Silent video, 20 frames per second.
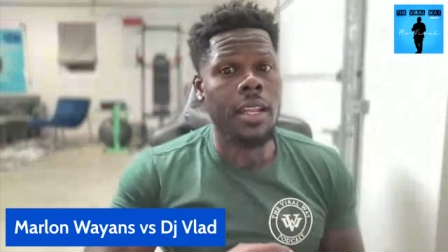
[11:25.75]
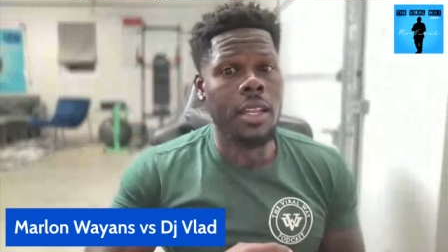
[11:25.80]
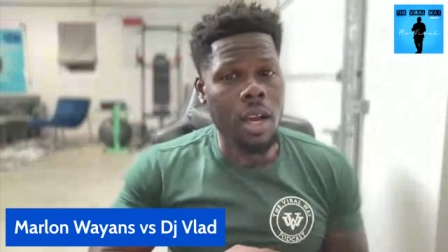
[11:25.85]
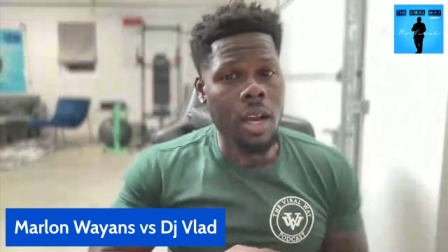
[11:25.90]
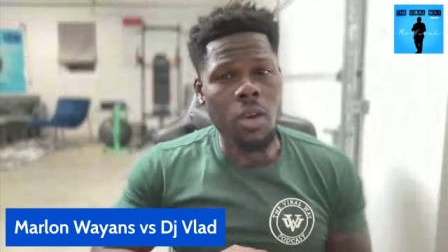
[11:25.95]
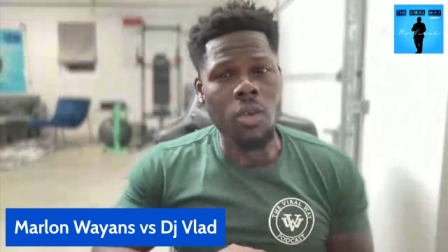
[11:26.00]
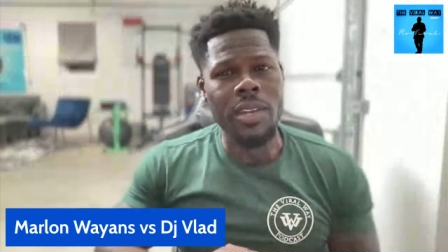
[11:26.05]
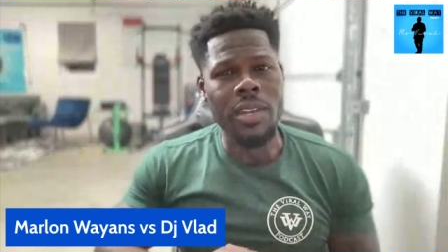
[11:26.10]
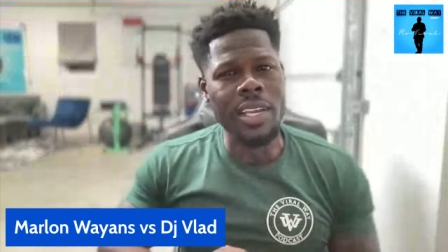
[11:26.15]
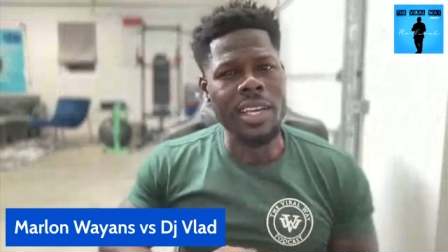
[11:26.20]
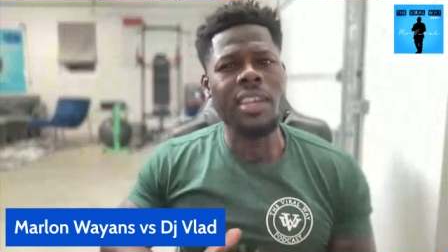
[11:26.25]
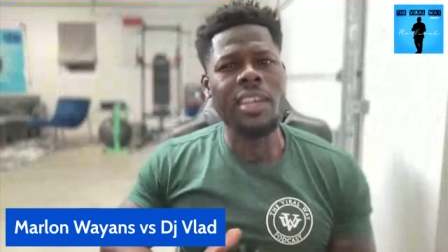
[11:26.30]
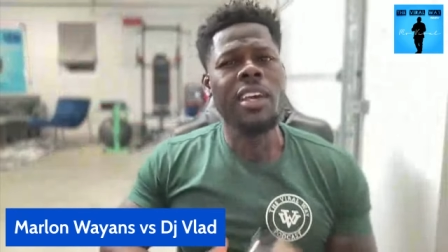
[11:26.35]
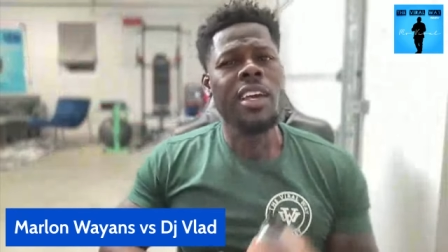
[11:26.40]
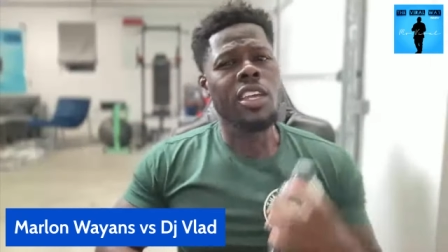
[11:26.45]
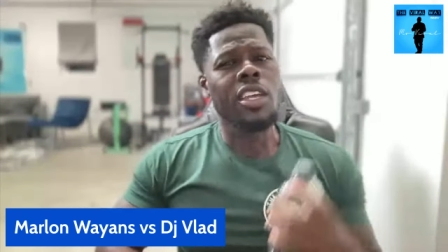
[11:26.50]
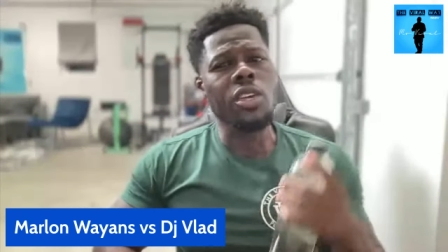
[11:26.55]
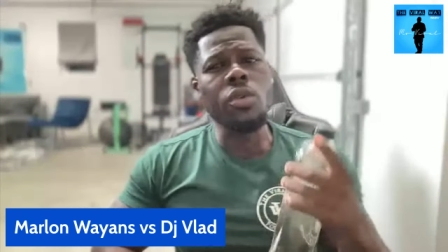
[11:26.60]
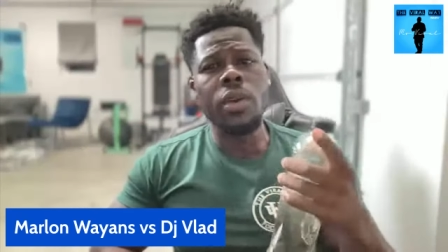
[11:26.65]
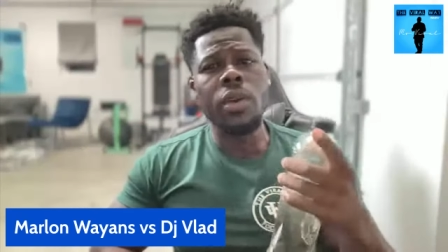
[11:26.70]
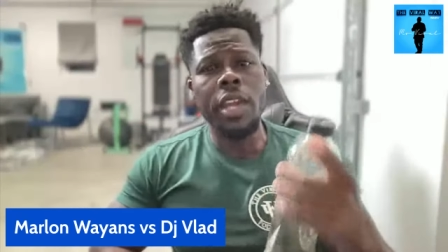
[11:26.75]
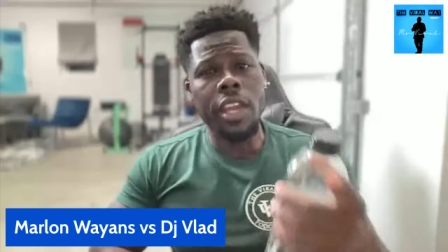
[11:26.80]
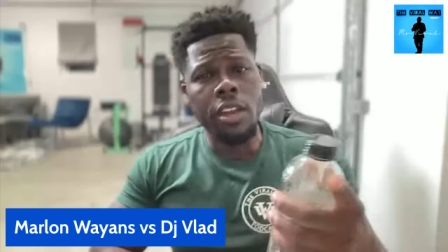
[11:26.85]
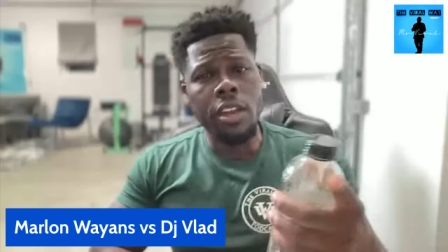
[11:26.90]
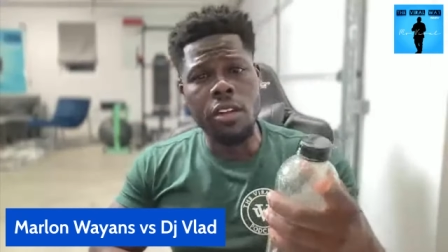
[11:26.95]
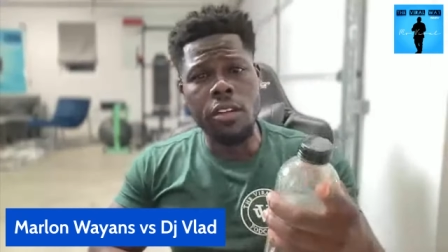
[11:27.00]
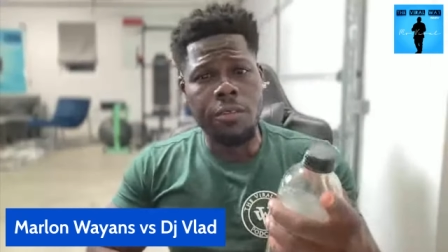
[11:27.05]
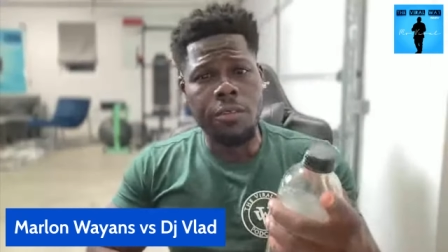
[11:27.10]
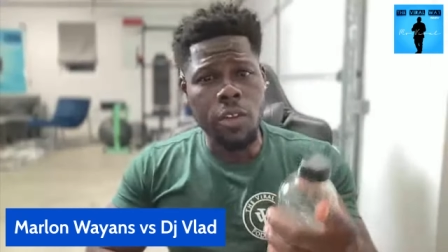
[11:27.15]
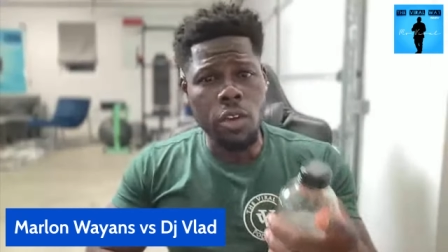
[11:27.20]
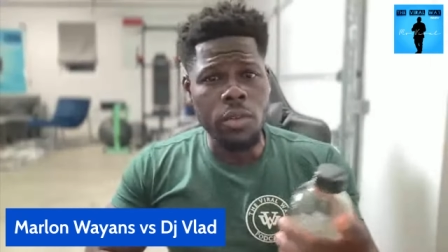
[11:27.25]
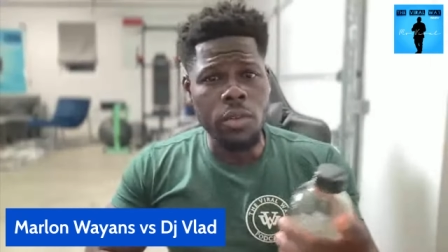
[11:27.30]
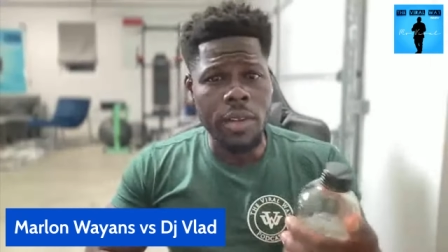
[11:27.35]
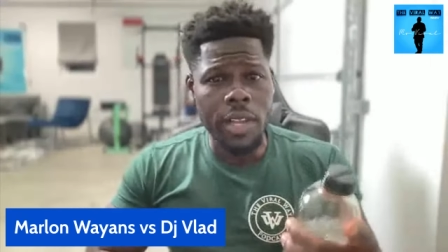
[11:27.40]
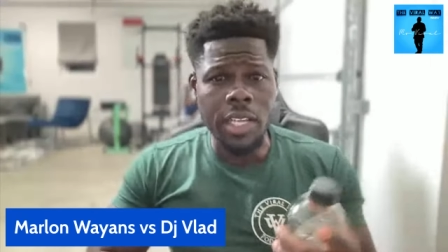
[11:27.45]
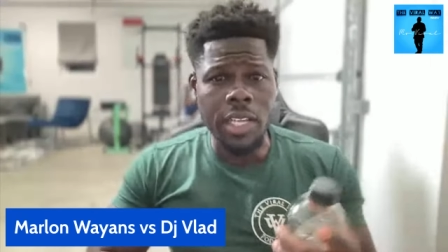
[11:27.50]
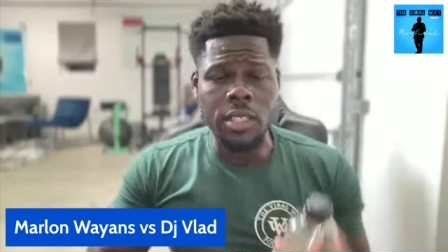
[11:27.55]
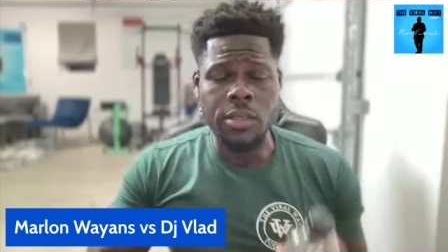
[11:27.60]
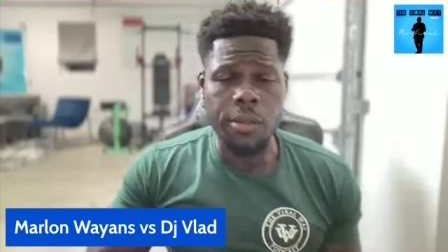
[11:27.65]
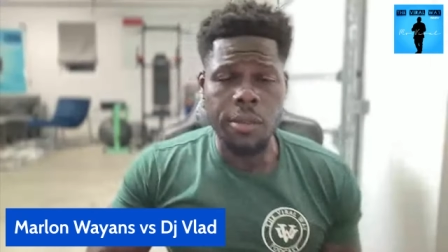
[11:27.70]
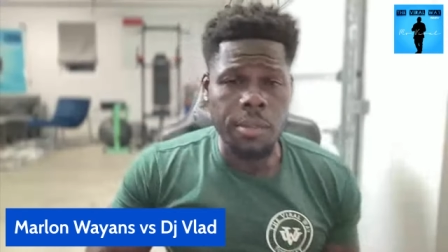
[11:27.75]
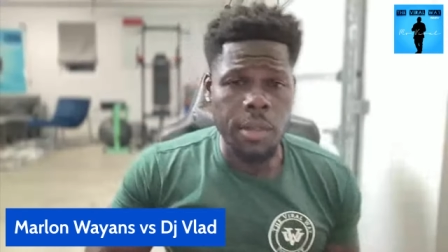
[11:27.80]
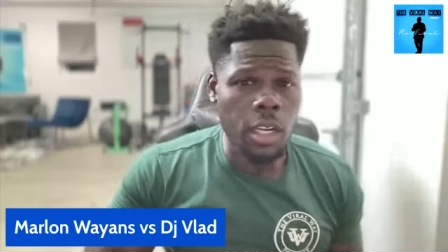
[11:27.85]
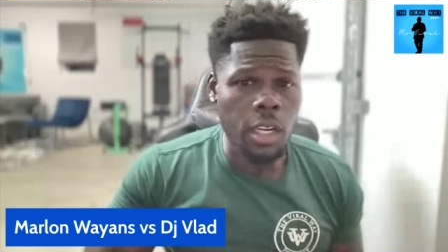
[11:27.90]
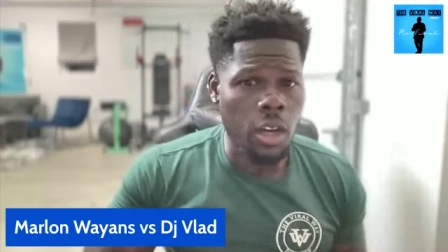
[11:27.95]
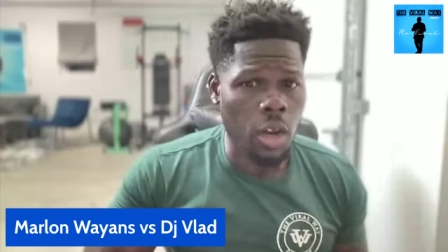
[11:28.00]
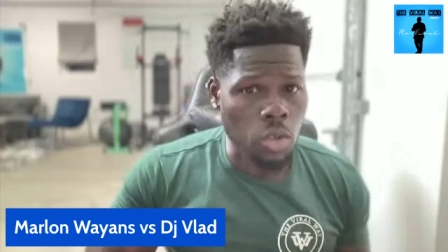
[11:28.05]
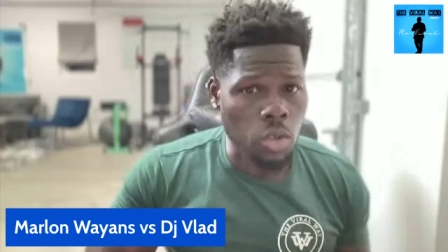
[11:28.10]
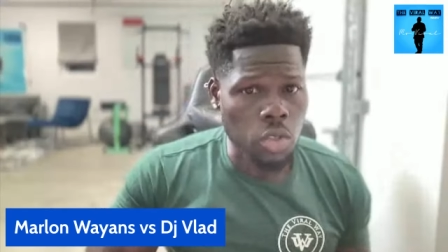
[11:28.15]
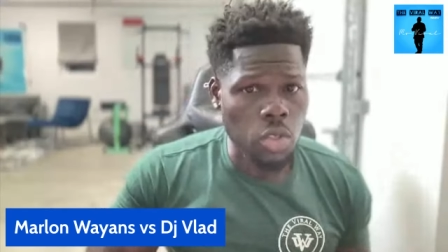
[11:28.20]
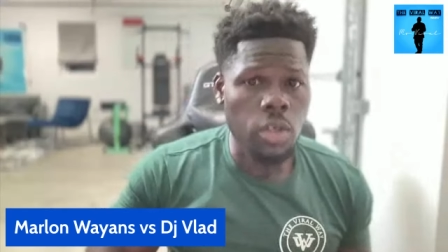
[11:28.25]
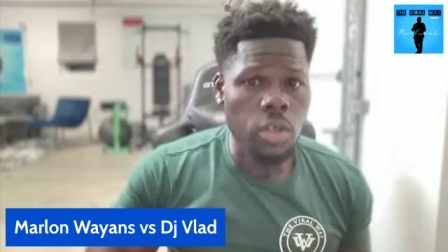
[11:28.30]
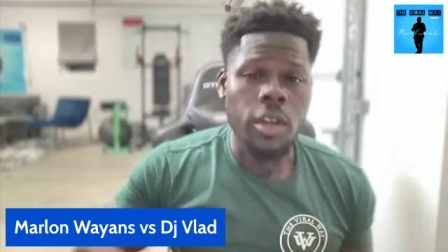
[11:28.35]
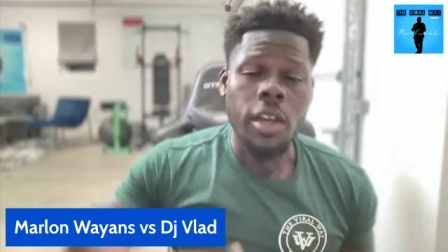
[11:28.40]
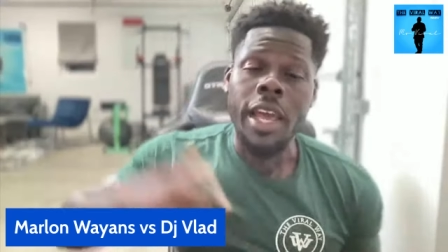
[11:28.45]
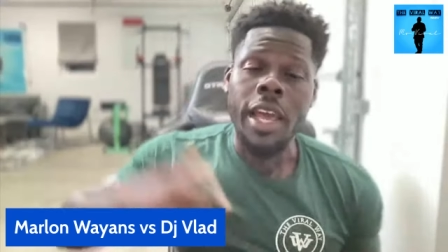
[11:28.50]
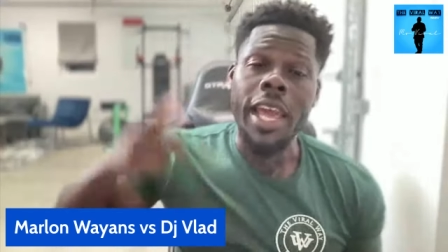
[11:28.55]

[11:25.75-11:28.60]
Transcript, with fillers: No, nigga, you interview niggas from the culture